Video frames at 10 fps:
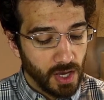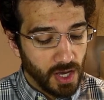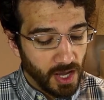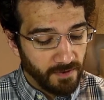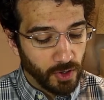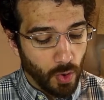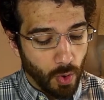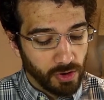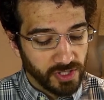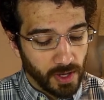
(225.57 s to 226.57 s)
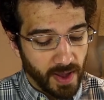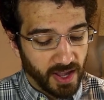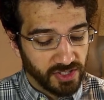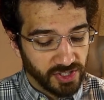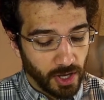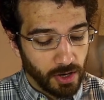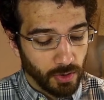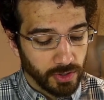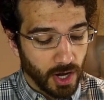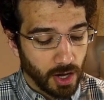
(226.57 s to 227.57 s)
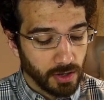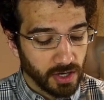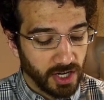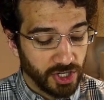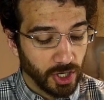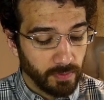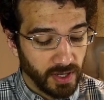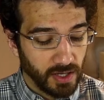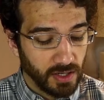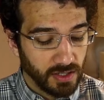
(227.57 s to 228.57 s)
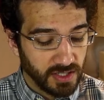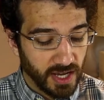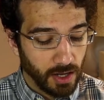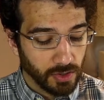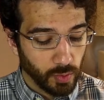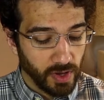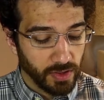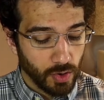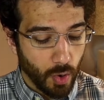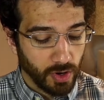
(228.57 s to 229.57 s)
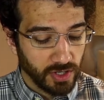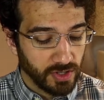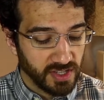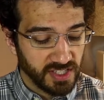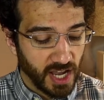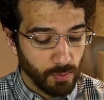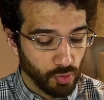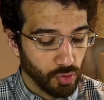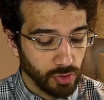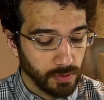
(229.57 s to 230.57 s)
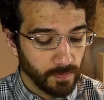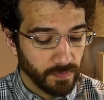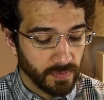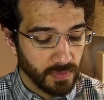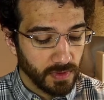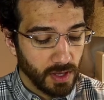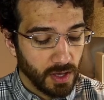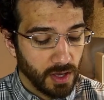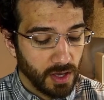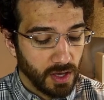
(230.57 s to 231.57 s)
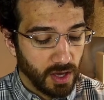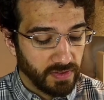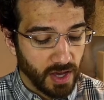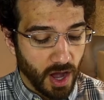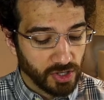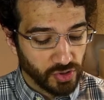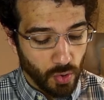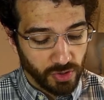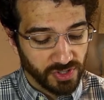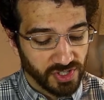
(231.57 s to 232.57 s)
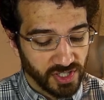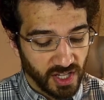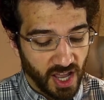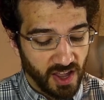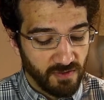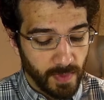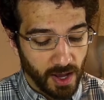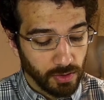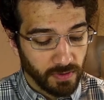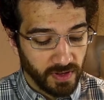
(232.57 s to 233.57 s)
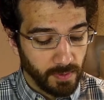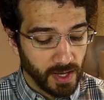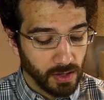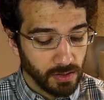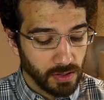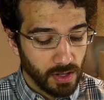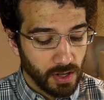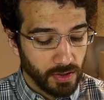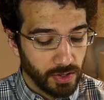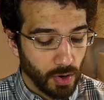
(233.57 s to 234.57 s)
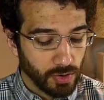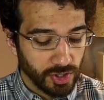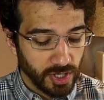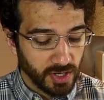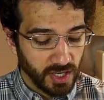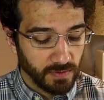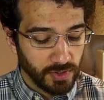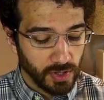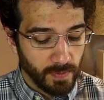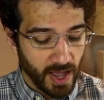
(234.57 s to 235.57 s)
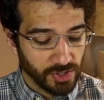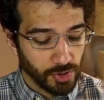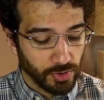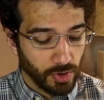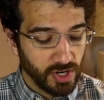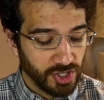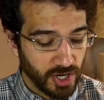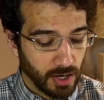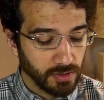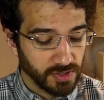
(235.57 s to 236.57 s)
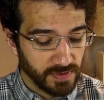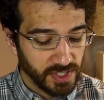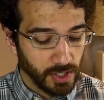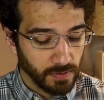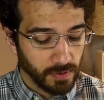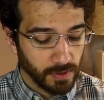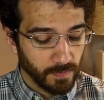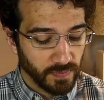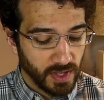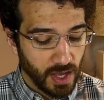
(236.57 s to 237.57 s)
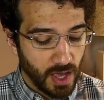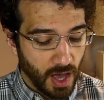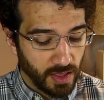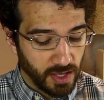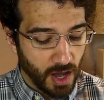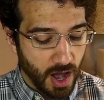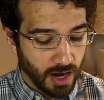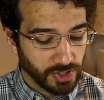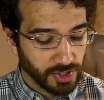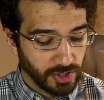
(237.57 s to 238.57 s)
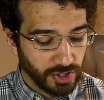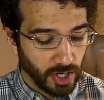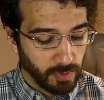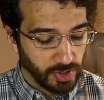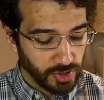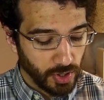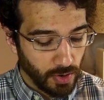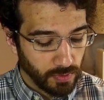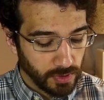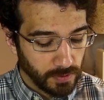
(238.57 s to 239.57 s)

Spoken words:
If it gores a man's son or daughter, he shall be dealt with according to the same rule. If the ox gores a slave, male or female, the owner shall give to the master 30 shekels of silver, and the ox shall be stoned.